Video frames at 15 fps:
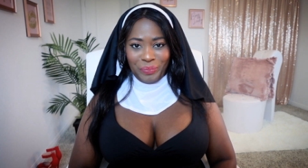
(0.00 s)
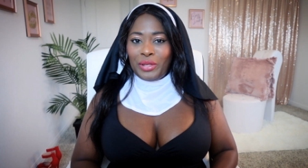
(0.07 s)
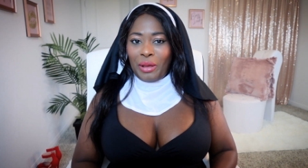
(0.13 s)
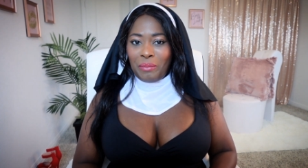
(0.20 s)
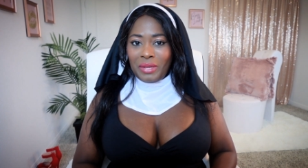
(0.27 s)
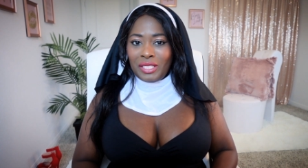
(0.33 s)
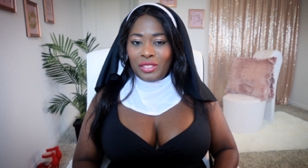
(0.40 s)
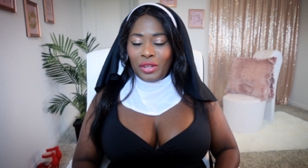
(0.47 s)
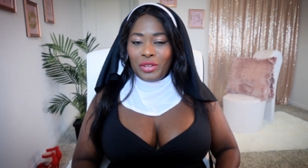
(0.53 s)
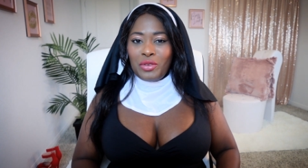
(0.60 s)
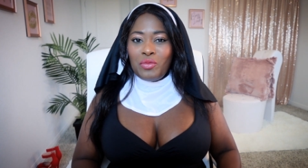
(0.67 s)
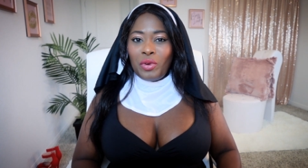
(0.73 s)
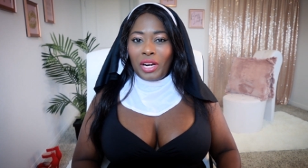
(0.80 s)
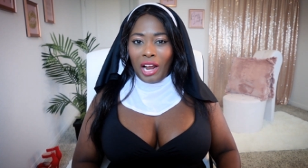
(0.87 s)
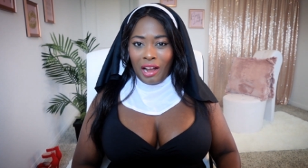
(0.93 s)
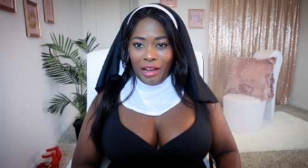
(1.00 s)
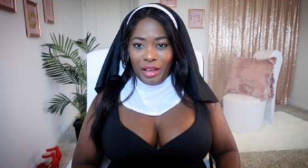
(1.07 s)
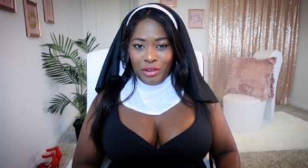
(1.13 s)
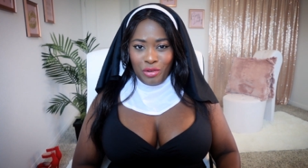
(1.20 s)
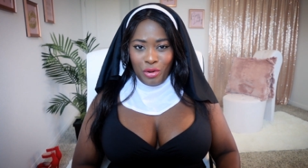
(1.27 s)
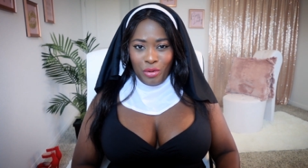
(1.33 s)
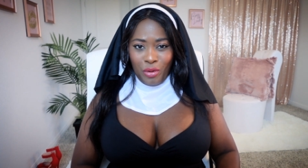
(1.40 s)
let me tell you what I
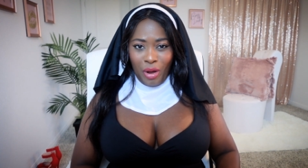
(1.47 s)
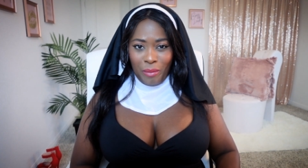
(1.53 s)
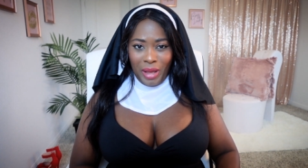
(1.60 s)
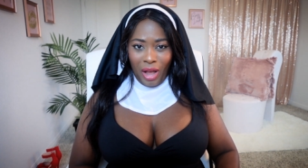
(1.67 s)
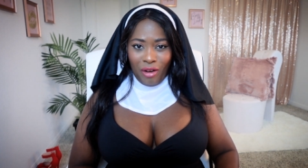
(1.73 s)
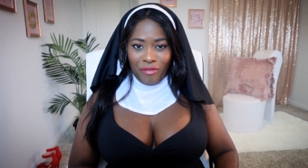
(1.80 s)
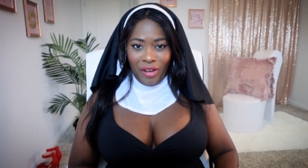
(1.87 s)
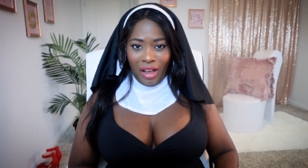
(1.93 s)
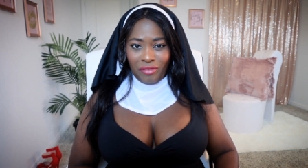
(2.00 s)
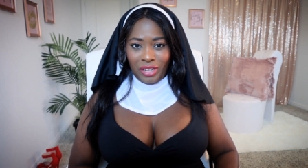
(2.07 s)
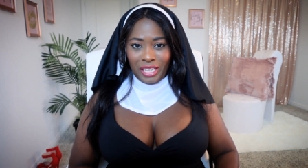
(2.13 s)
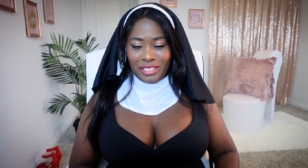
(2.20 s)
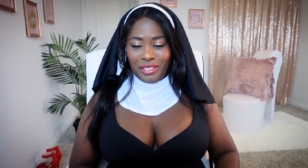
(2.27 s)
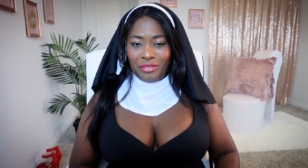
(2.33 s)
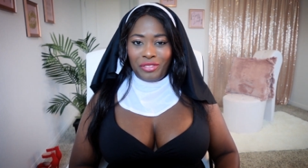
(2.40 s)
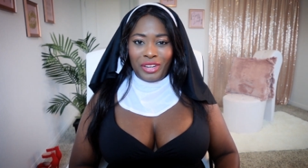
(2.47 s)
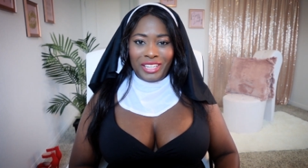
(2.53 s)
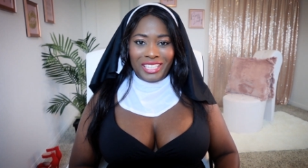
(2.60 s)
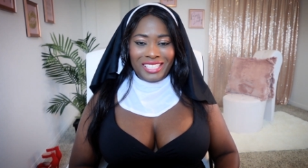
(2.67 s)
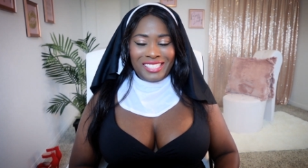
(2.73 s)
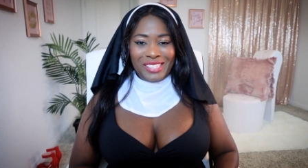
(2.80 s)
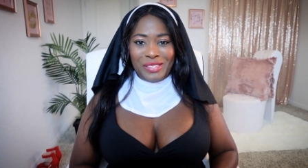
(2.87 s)
know about Five Nights at
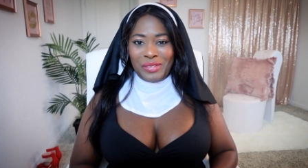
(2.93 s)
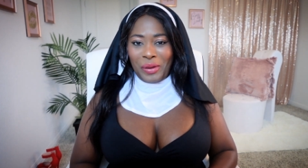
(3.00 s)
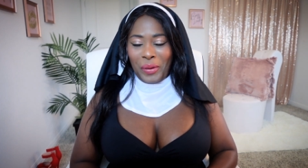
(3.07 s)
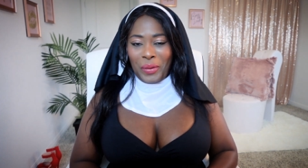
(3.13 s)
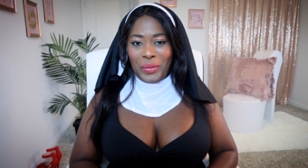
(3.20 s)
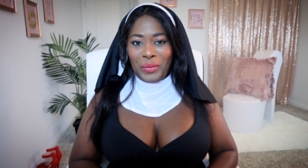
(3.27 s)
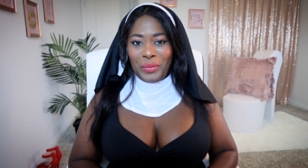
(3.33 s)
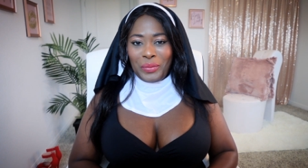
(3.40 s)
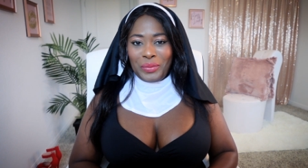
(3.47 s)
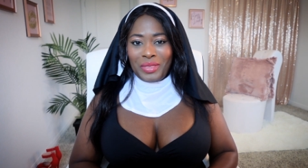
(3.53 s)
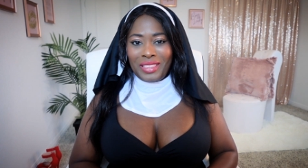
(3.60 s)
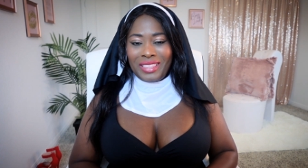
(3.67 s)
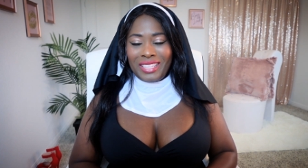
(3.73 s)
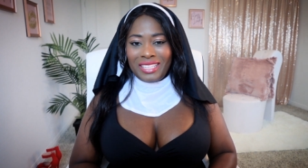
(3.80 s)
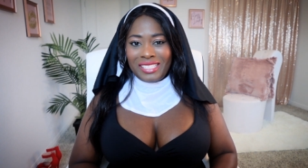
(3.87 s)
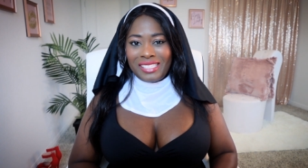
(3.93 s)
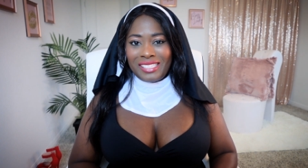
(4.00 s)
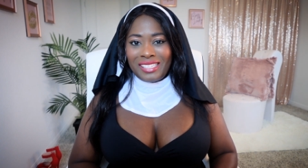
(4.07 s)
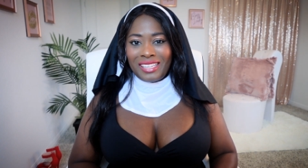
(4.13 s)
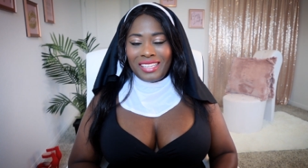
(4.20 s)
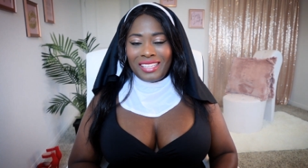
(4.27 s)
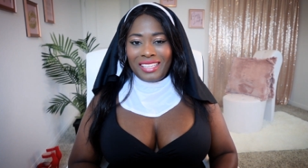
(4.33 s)
Freddy's. So this
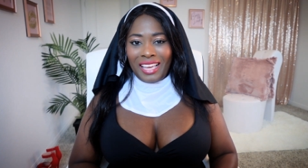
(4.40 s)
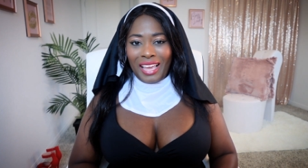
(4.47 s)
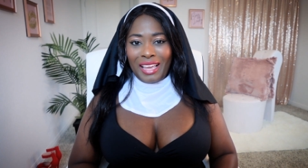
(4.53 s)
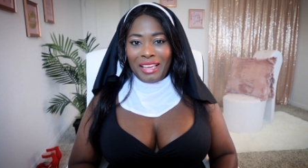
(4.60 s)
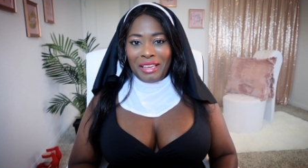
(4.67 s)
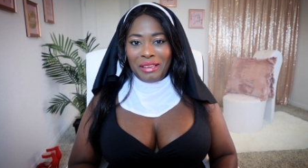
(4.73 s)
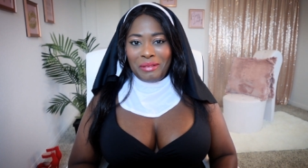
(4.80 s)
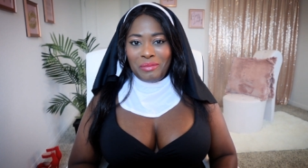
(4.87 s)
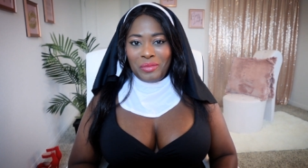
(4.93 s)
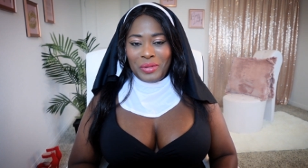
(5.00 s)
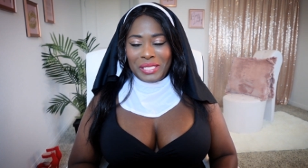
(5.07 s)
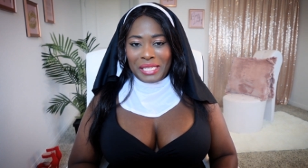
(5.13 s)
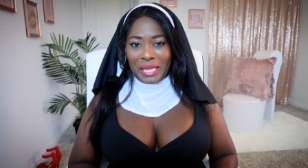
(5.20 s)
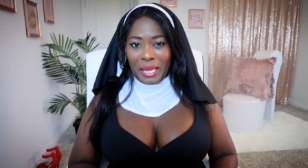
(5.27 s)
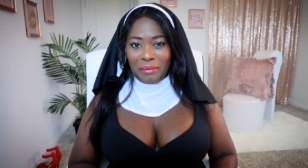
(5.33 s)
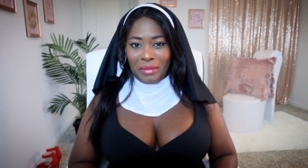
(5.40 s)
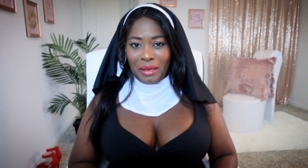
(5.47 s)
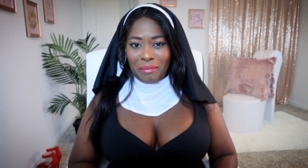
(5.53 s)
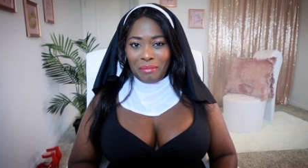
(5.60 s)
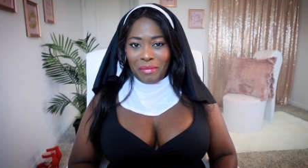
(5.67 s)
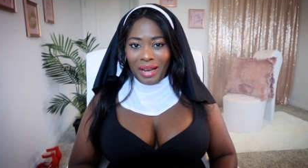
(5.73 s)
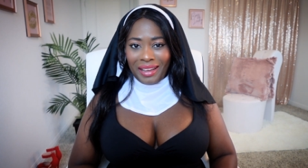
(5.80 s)
game was a game
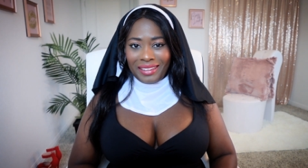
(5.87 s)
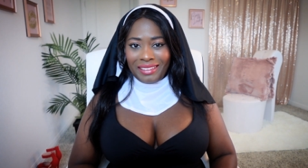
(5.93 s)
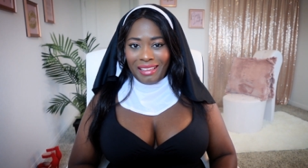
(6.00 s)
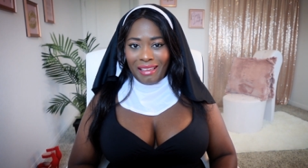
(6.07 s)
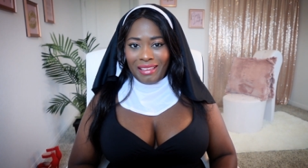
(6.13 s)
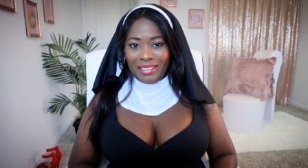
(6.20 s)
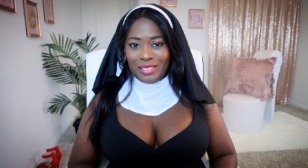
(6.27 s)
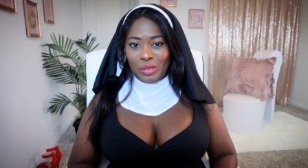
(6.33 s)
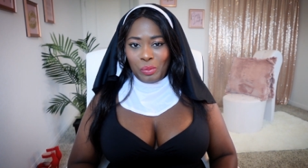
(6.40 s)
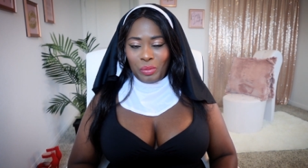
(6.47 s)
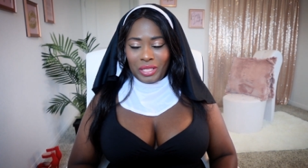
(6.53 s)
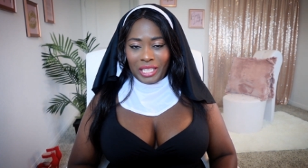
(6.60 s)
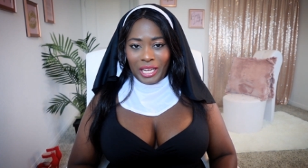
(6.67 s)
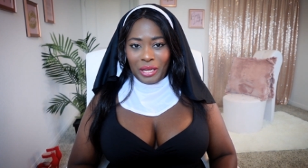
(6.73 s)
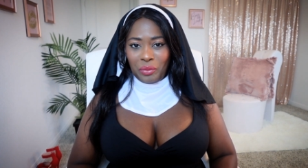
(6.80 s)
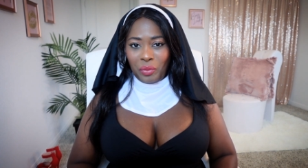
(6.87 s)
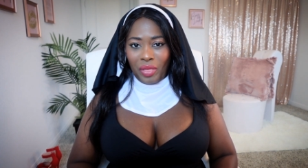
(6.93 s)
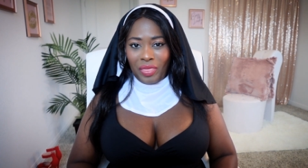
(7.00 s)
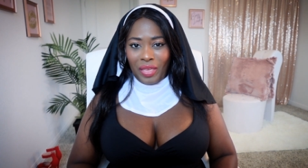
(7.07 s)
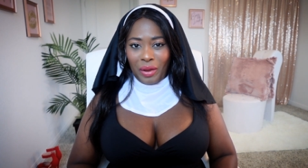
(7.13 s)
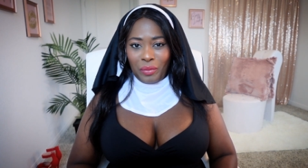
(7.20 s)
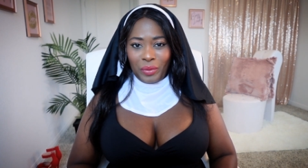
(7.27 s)
that my kids played when
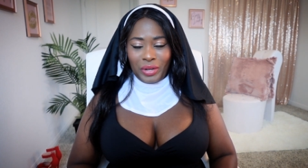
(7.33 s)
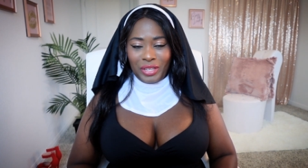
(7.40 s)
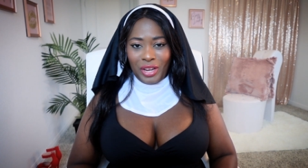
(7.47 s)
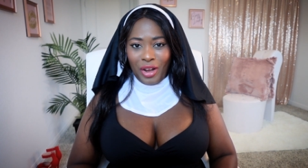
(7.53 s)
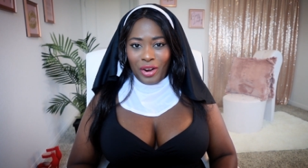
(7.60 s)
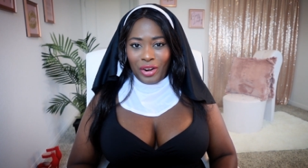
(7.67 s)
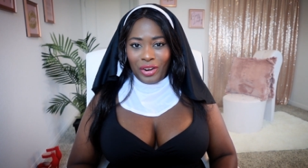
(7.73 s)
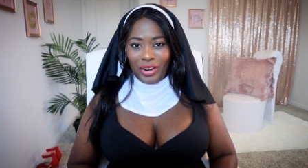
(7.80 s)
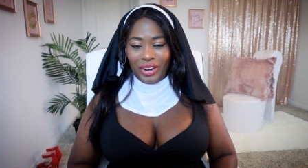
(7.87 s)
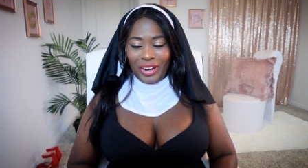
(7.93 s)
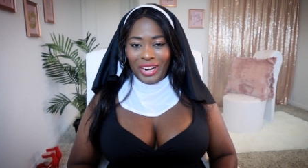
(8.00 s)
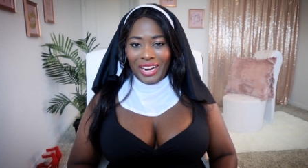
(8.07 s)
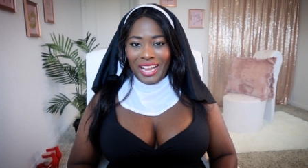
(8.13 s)
they were younger.